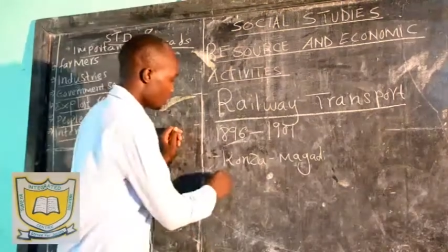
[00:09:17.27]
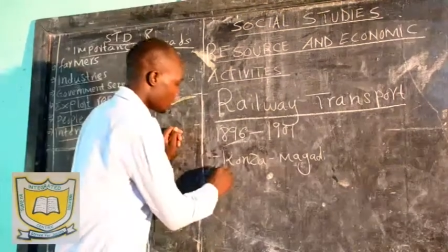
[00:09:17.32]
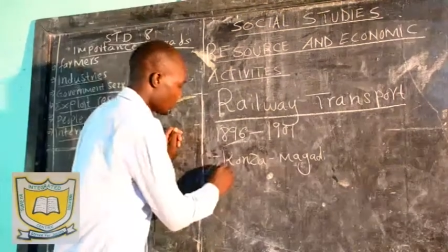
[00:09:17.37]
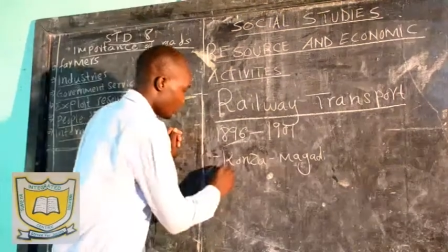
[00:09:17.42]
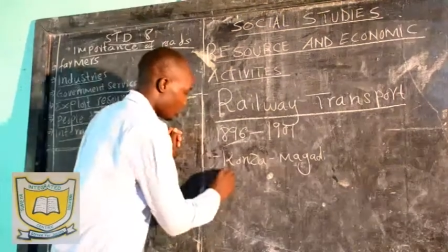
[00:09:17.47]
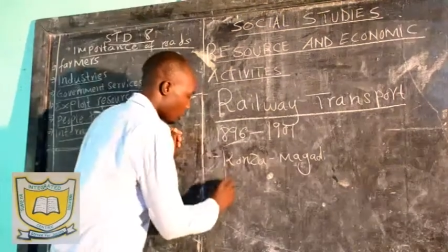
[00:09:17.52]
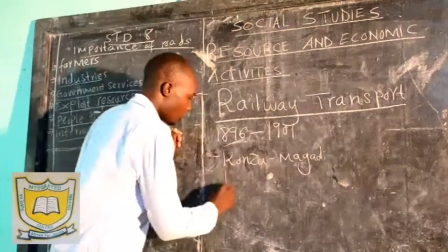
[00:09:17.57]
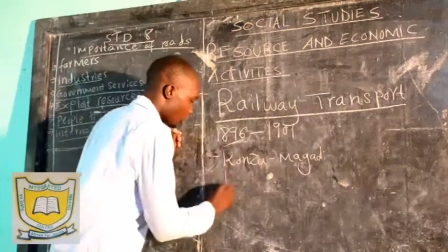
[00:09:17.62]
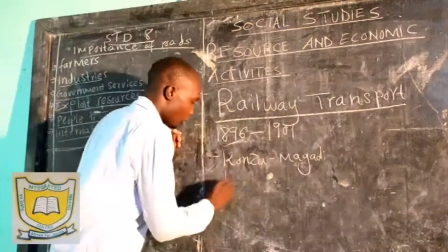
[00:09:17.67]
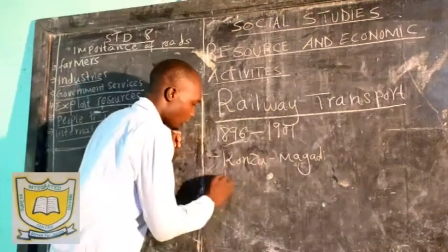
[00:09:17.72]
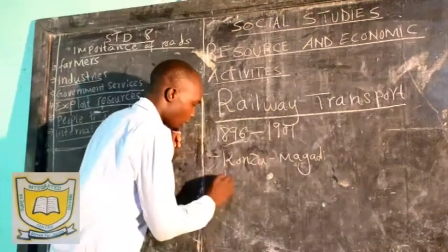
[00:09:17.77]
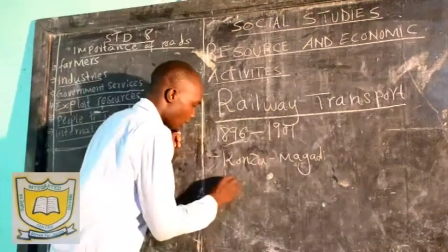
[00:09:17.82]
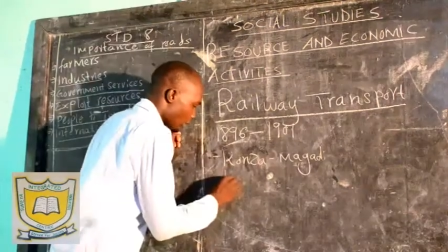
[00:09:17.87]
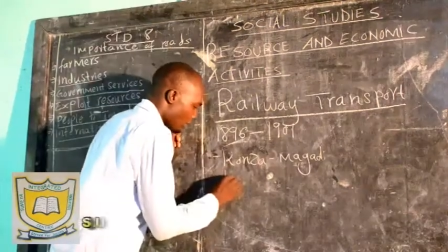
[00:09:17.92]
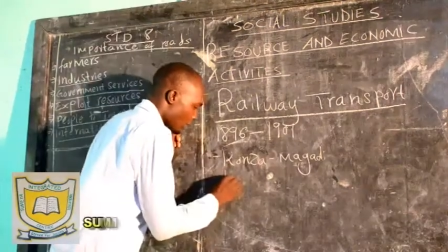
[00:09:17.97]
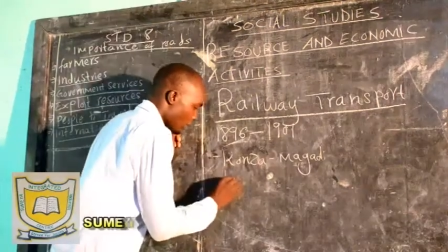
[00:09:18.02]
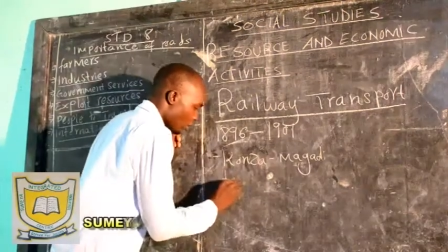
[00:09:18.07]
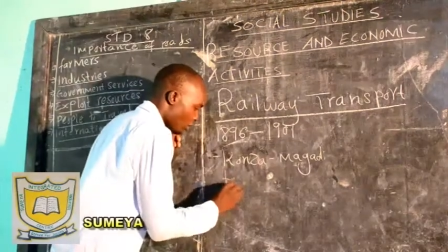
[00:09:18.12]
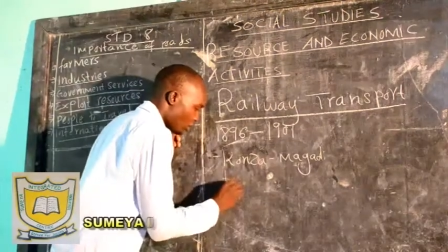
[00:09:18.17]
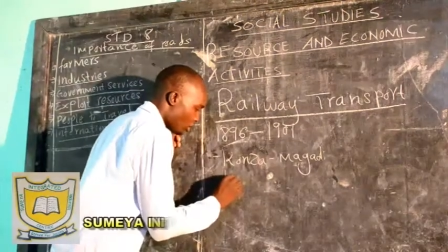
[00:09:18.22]
So
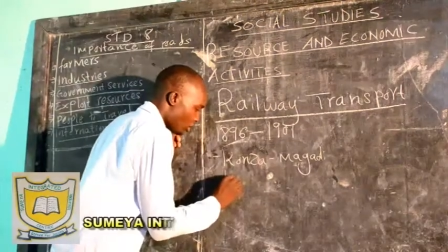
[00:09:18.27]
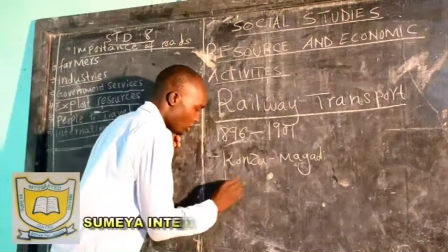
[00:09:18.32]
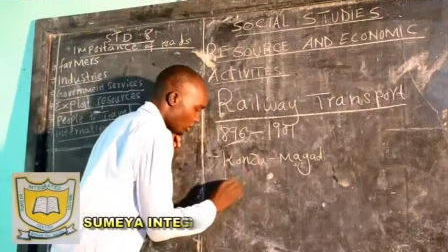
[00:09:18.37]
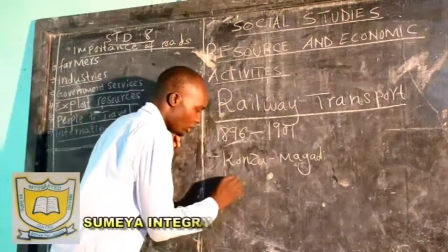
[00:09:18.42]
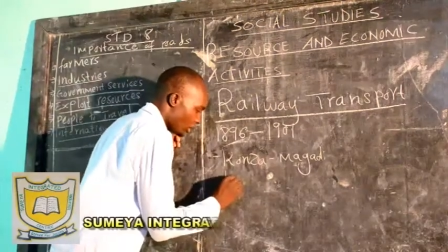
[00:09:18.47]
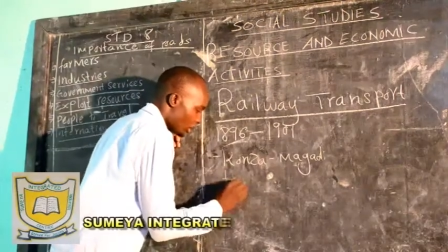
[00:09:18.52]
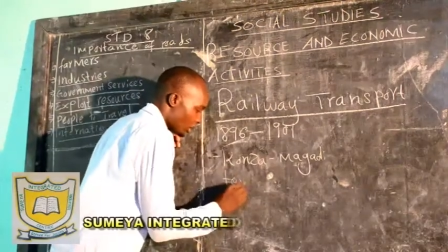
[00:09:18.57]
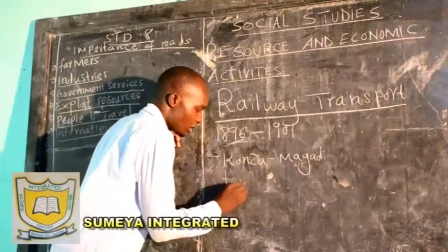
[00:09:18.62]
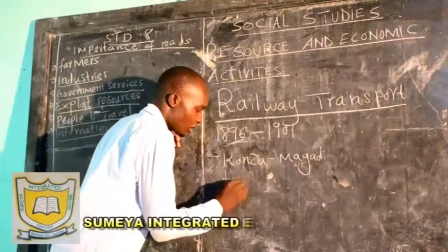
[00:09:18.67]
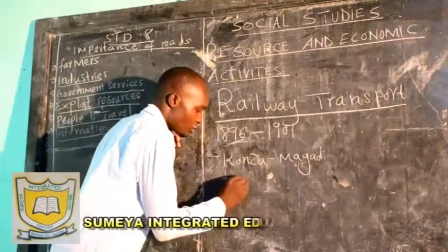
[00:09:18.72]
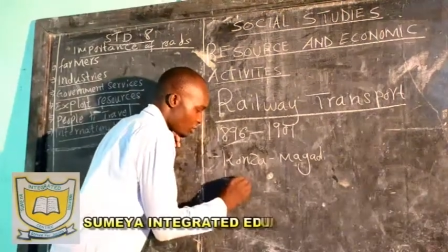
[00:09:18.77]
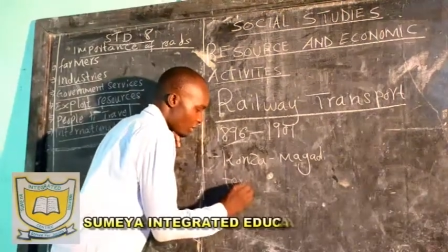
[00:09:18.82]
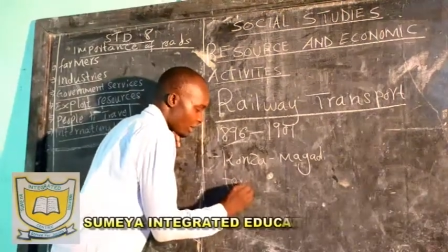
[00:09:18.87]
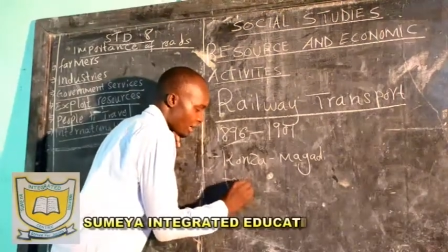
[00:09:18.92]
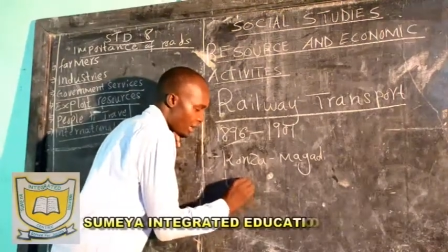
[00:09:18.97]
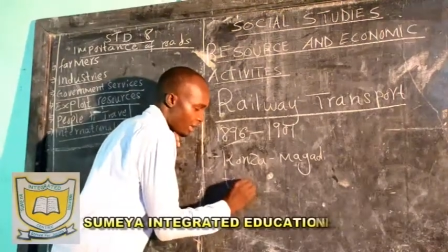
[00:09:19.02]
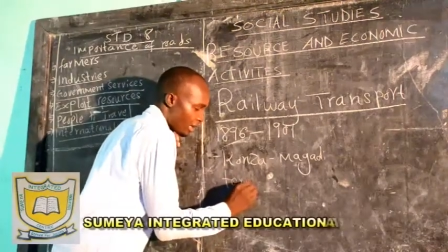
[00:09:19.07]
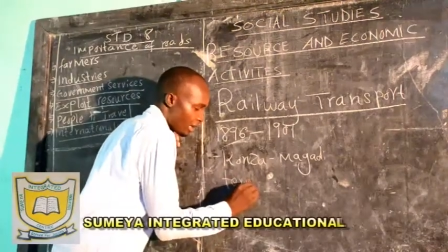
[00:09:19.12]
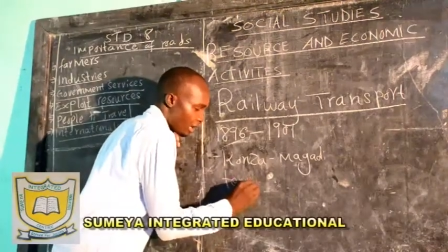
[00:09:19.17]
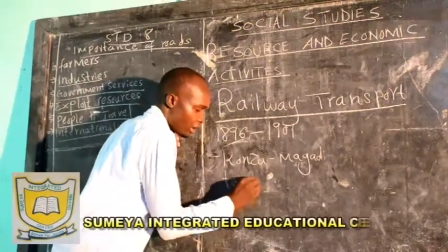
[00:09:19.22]
terminal is
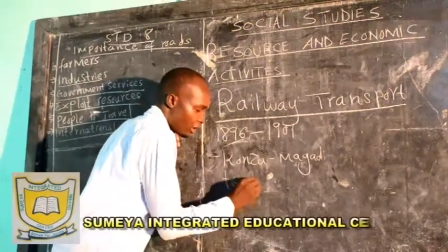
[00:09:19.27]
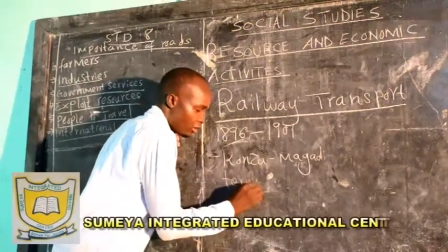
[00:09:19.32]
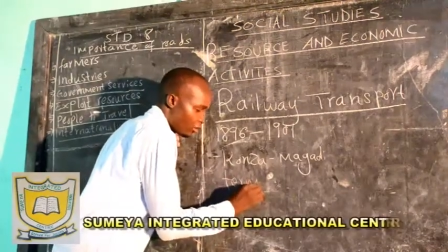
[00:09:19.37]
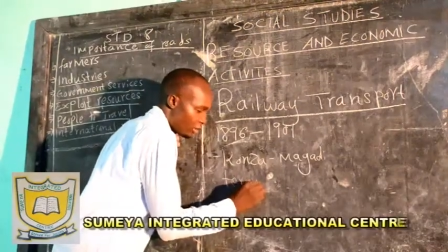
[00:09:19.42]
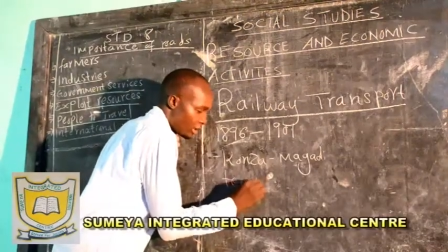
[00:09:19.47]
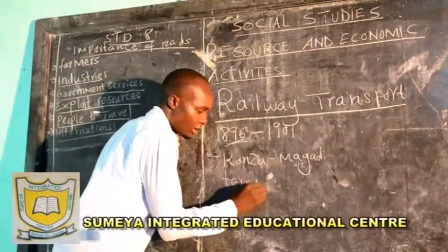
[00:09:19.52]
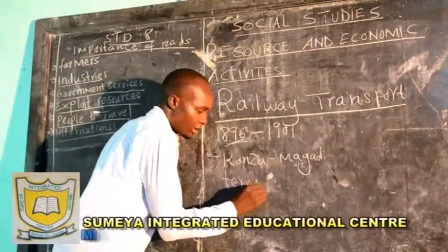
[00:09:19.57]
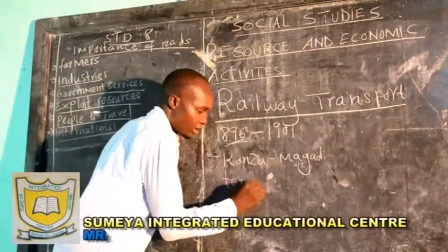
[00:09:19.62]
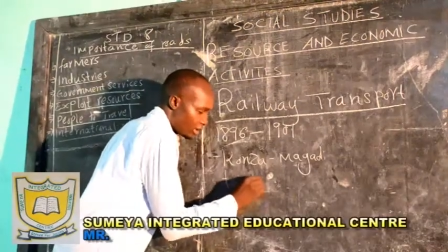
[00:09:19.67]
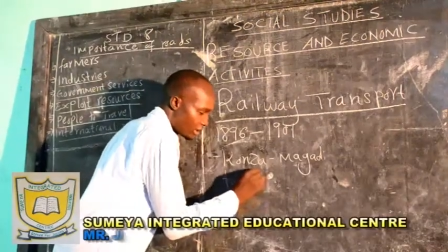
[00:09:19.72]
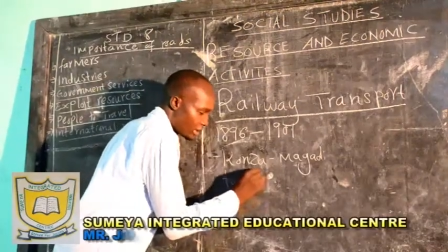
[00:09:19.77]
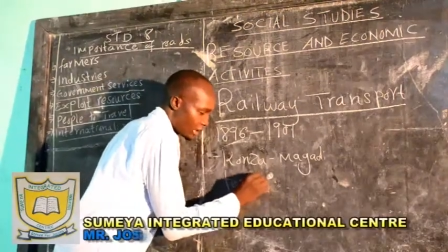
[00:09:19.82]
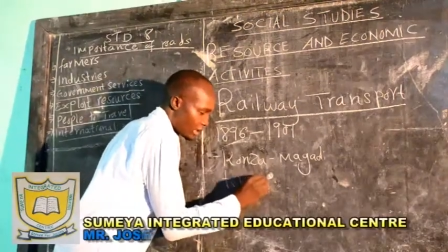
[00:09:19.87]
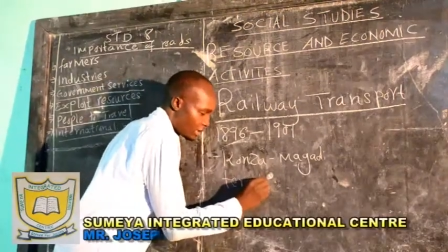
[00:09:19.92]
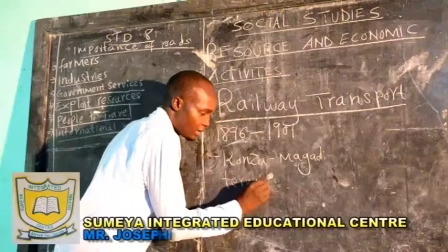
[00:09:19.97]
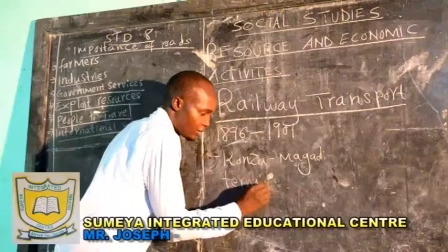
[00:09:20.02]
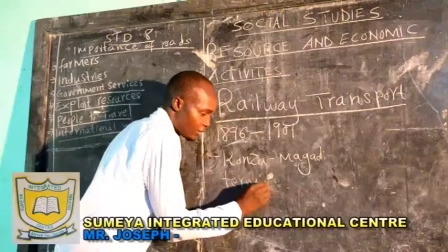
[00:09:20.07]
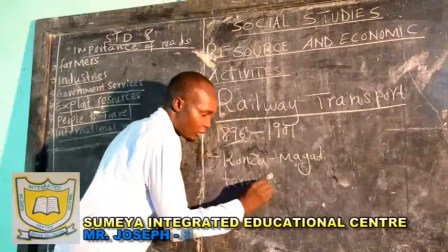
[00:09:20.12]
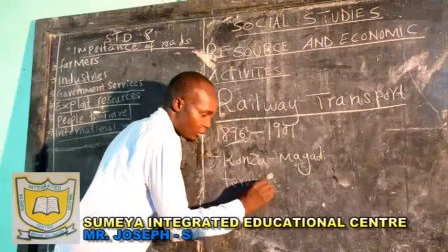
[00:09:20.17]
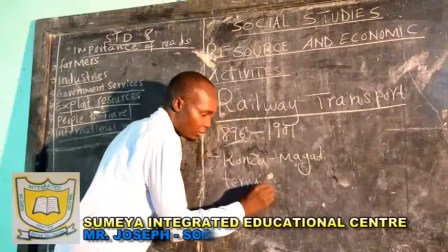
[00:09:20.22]
where the railway
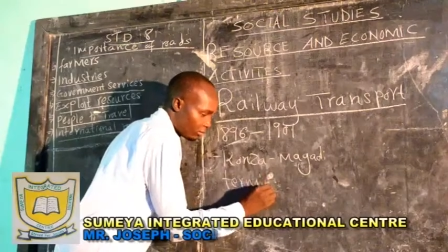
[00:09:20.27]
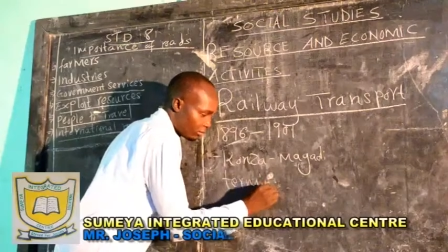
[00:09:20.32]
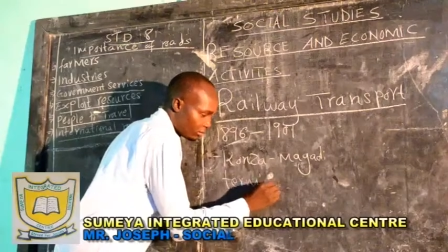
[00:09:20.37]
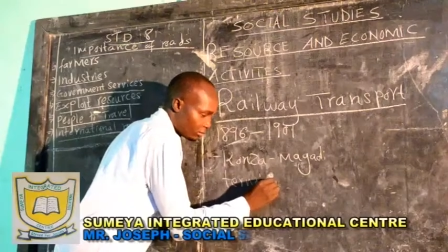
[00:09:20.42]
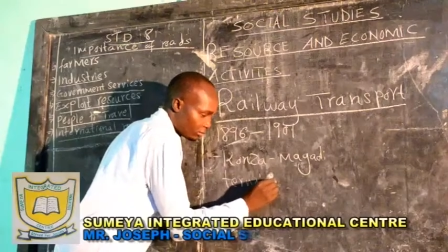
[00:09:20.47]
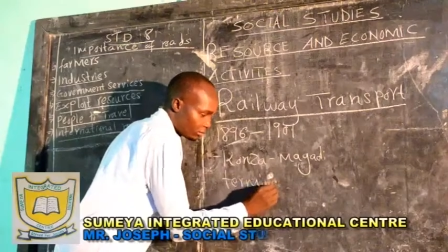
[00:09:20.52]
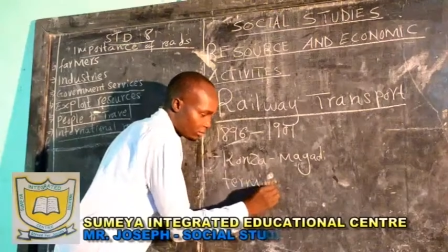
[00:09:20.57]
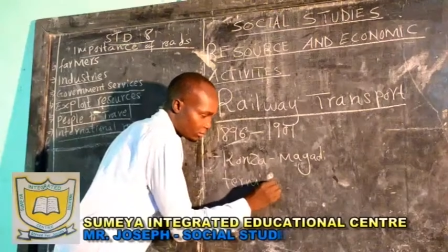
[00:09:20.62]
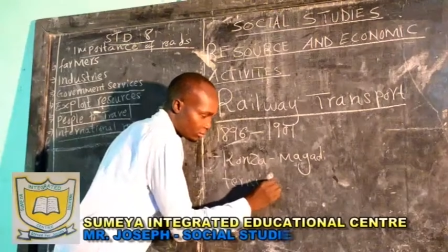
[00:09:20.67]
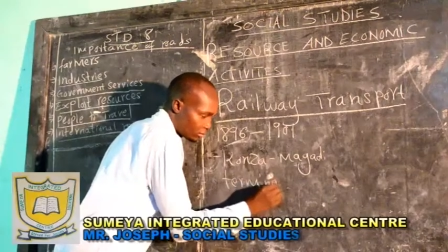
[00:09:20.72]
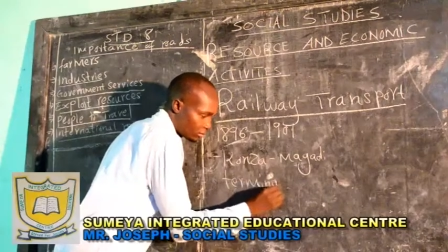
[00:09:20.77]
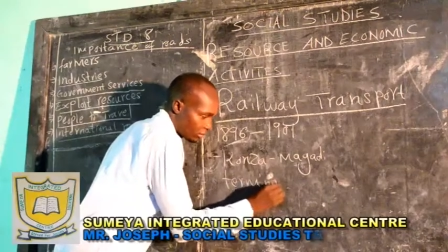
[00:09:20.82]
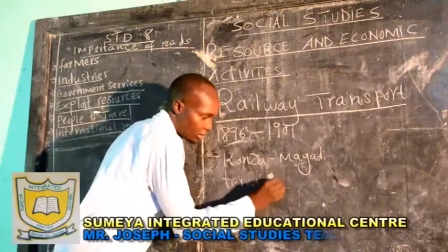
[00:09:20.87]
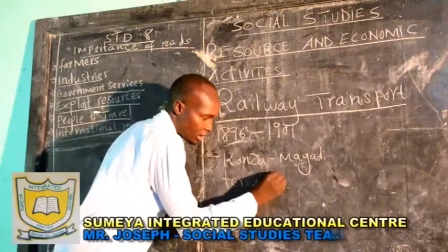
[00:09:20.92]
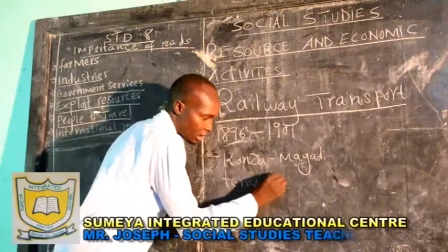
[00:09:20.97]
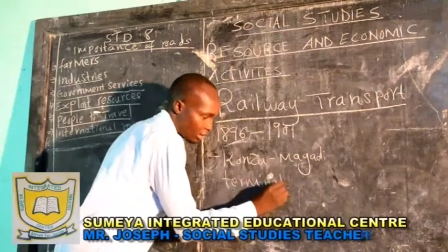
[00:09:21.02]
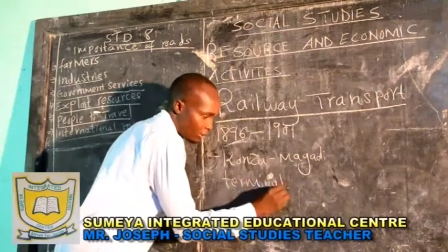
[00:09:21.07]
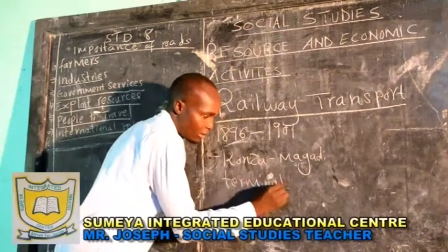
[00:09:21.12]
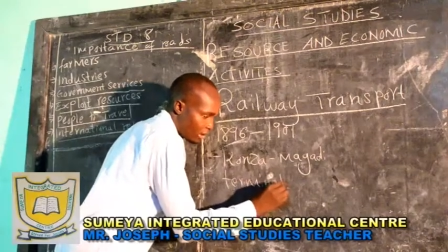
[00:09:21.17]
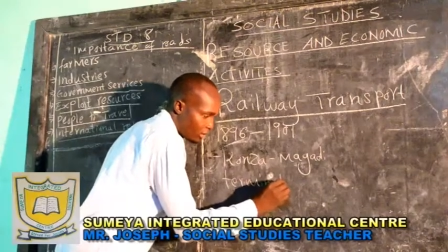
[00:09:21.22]
starts from,
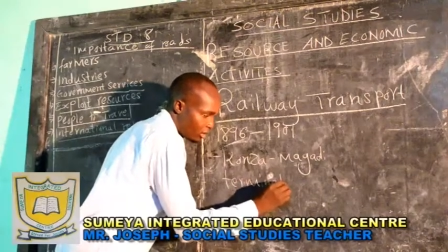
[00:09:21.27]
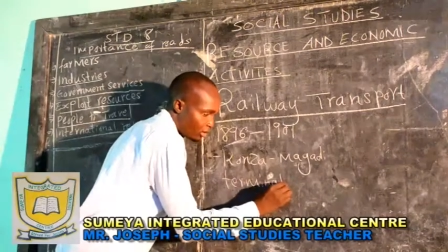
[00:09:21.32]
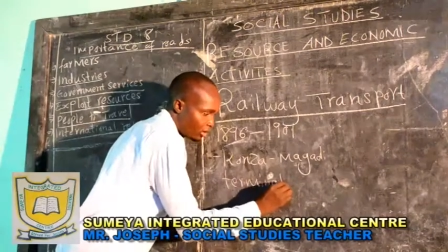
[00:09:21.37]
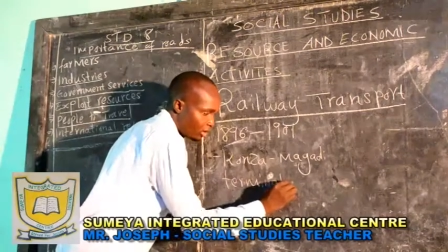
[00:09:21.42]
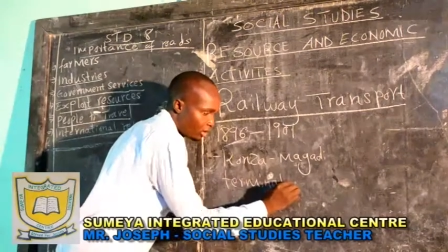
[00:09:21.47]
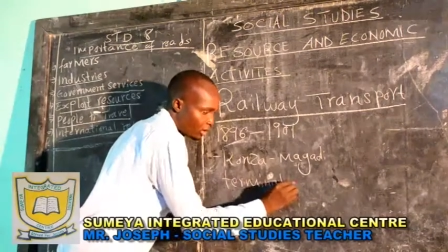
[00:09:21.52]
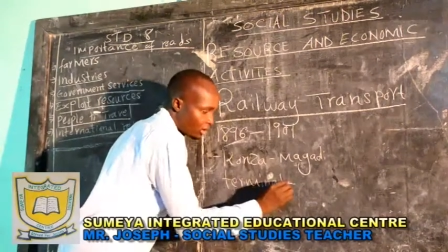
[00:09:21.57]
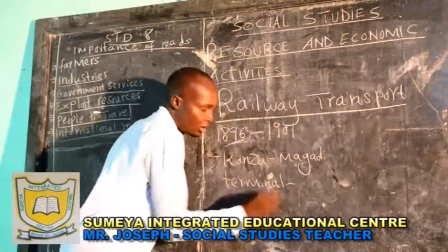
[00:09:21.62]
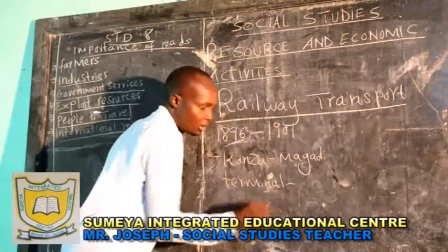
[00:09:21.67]
terminal.